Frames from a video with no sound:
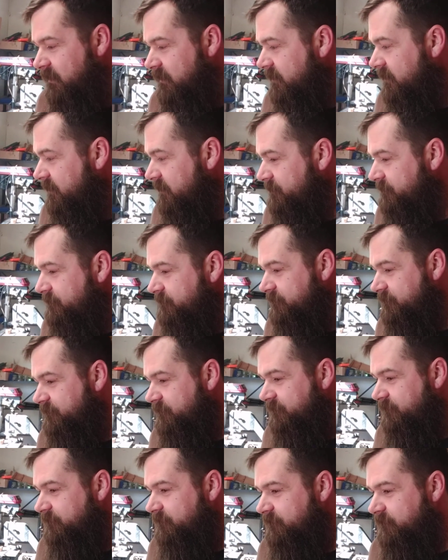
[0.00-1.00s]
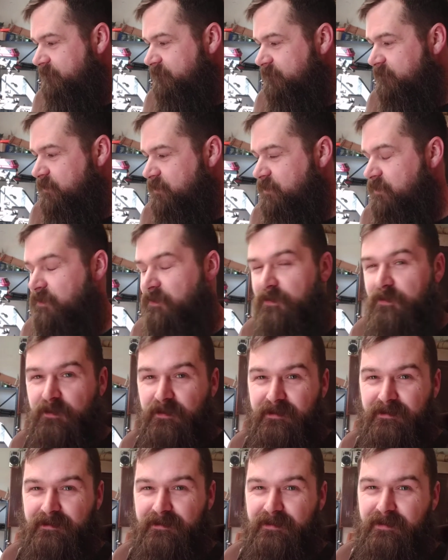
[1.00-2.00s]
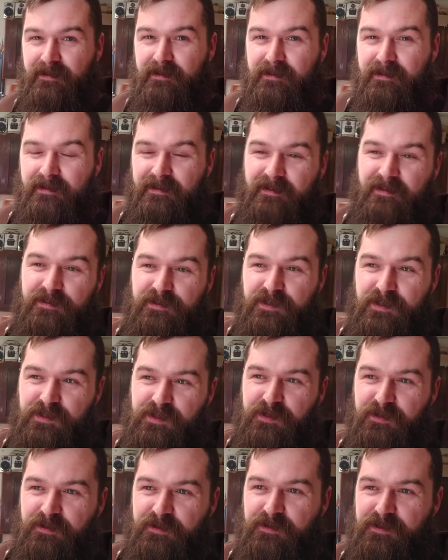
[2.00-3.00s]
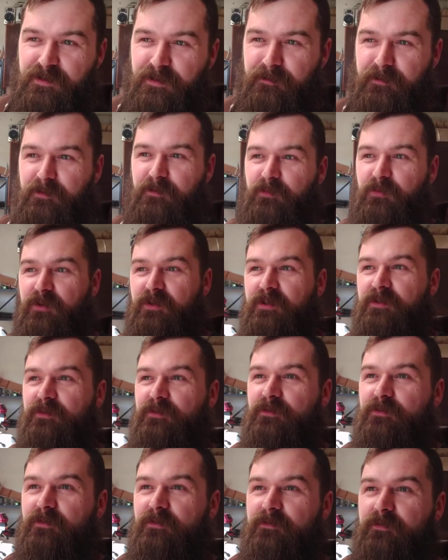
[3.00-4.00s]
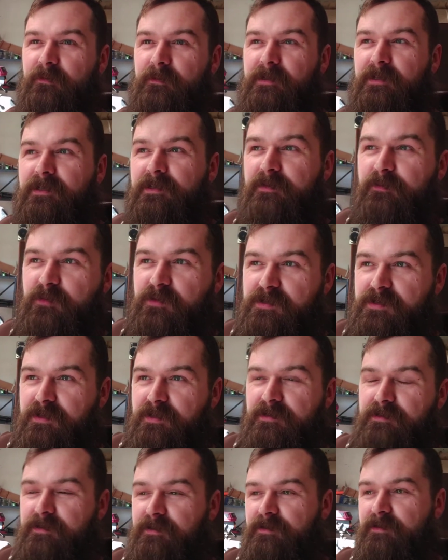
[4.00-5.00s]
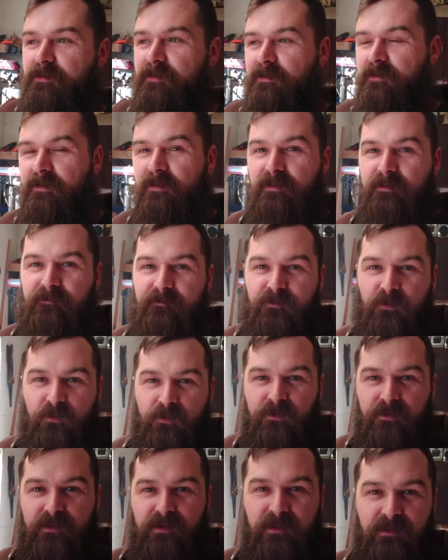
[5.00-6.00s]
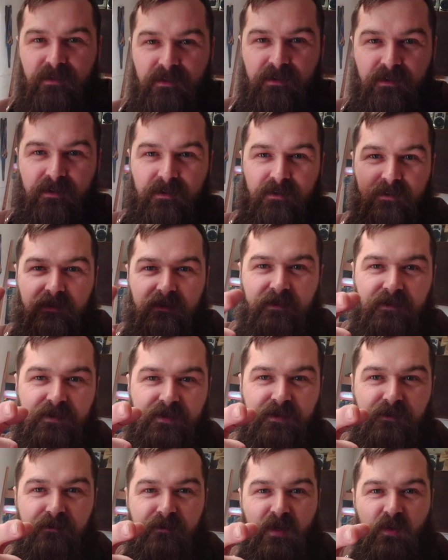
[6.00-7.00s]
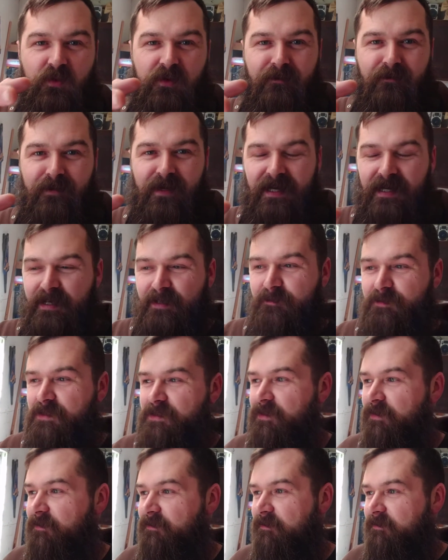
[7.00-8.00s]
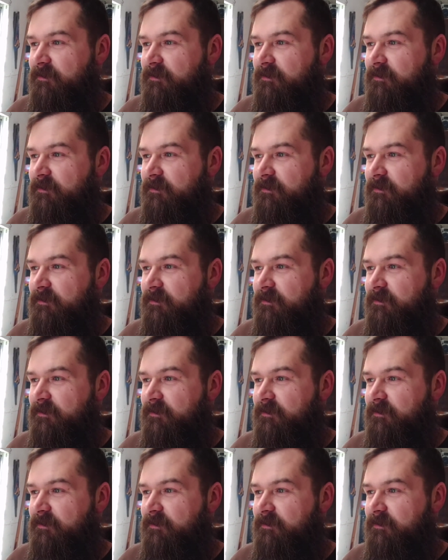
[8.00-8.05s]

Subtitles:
Um, so just heard something pretty cool from another presenter, Ford Smoking Pipes.